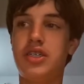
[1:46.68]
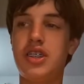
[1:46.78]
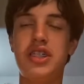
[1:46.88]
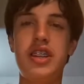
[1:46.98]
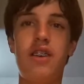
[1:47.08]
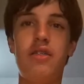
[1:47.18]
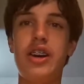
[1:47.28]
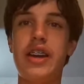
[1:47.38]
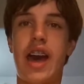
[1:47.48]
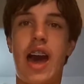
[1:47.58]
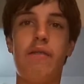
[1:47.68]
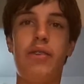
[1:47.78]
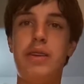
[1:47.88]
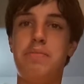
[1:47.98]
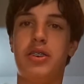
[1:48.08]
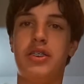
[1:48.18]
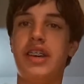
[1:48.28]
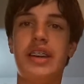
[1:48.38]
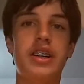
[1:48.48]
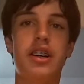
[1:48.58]
does not really have a
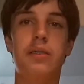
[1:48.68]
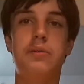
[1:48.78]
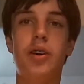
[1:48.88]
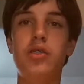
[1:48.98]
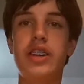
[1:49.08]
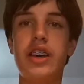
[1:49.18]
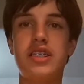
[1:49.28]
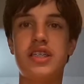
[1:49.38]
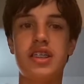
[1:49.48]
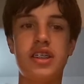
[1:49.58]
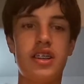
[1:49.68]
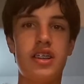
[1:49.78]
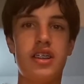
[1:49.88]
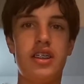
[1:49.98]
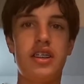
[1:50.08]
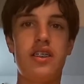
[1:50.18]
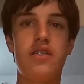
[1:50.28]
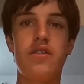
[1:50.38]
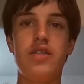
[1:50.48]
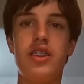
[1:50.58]
particular focus.
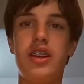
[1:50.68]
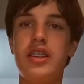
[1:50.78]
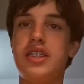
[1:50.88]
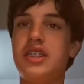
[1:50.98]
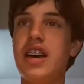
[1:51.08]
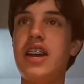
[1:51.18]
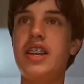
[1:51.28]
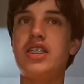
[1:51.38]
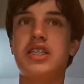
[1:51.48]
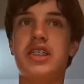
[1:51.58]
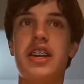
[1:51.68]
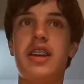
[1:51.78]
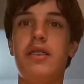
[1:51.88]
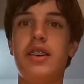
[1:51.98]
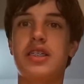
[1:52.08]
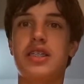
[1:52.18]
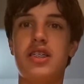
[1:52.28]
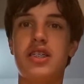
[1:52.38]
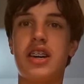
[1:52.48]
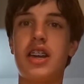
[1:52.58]
Instead, it's just kind
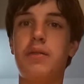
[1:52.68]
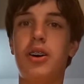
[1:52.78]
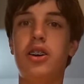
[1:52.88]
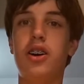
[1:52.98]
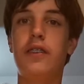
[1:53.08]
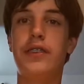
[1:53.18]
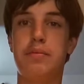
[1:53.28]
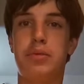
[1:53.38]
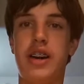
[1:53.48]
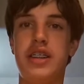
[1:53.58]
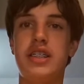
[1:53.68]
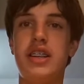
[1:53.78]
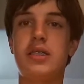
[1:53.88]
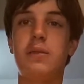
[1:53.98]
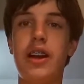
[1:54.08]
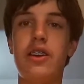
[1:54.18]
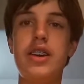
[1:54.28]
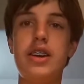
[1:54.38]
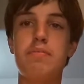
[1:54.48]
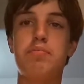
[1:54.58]
of all over the place, and it's
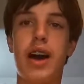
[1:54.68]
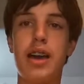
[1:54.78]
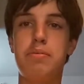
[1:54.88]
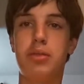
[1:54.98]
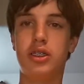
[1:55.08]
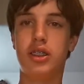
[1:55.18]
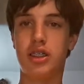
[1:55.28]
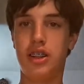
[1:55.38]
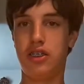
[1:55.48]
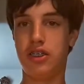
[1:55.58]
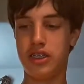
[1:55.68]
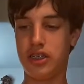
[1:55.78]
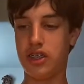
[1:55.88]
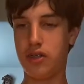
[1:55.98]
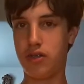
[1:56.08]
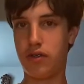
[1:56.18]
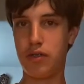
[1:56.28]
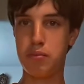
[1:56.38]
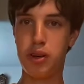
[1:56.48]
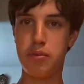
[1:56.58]
very bipolar. Oh, hello,
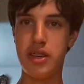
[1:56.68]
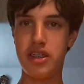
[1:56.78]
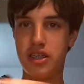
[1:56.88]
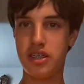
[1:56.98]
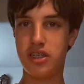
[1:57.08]
Moby.